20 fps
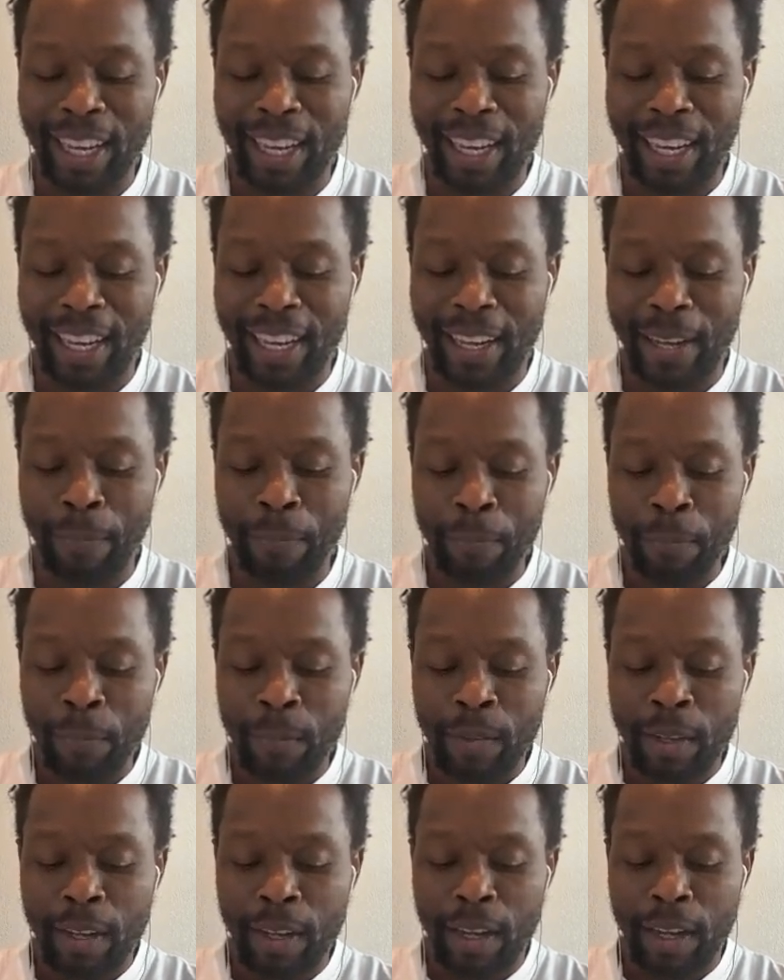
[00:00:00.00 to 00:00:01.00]
Uh,
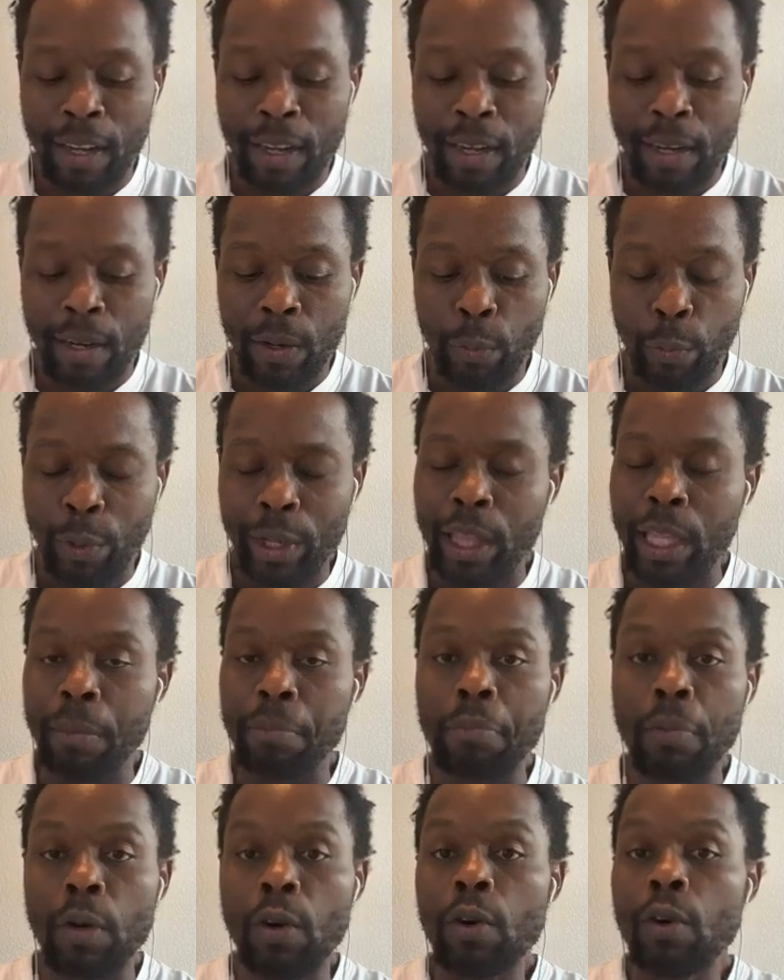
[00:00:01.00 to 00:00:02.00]
uh, really
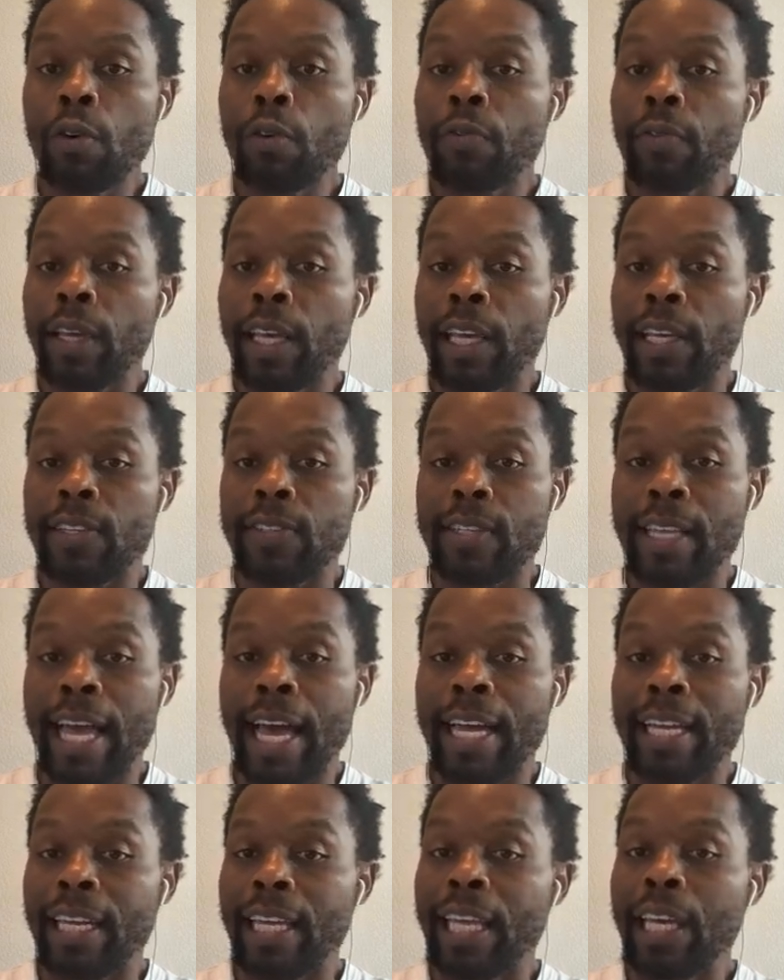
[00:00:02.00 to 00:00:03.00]
move is
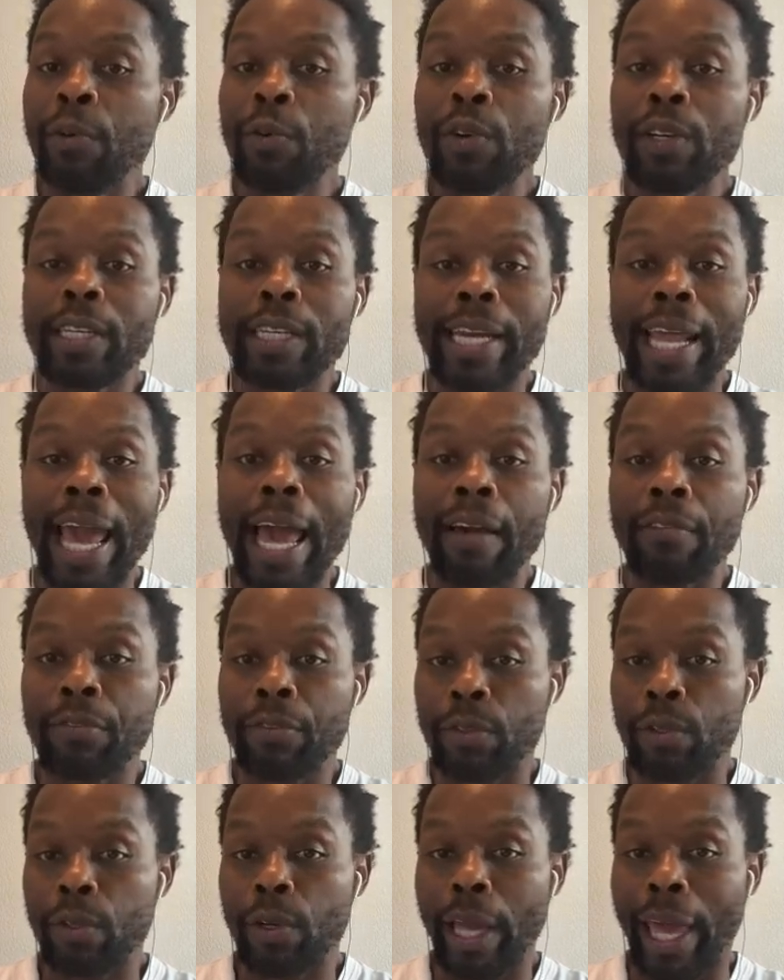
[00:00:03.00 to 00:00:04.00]
that he would
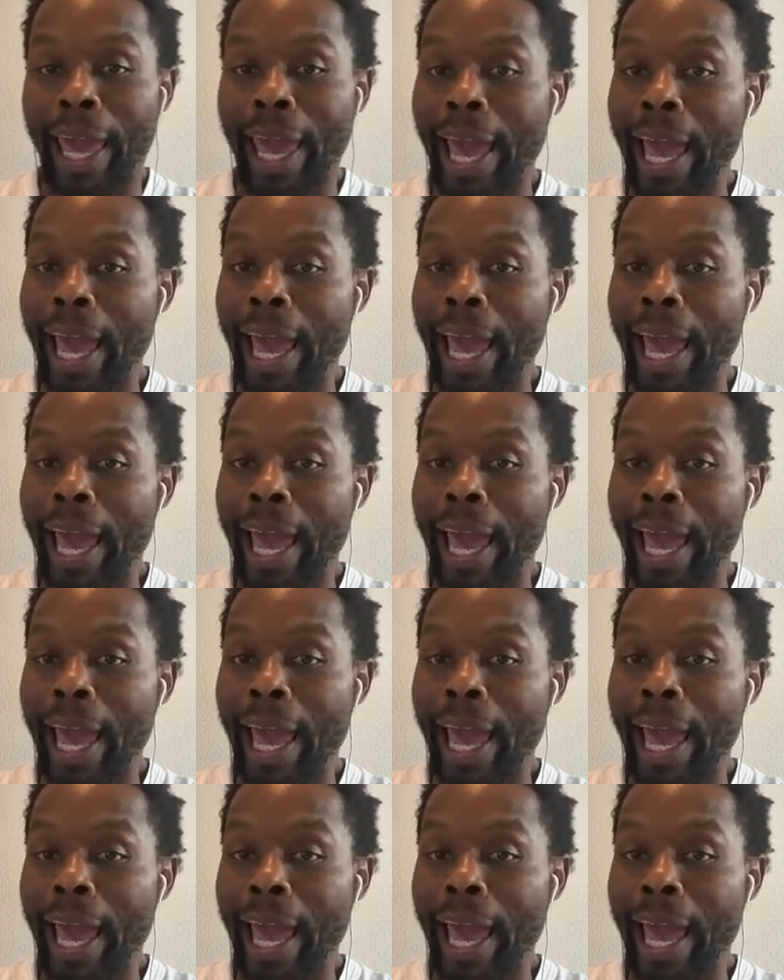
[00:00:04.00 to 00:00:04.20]
never,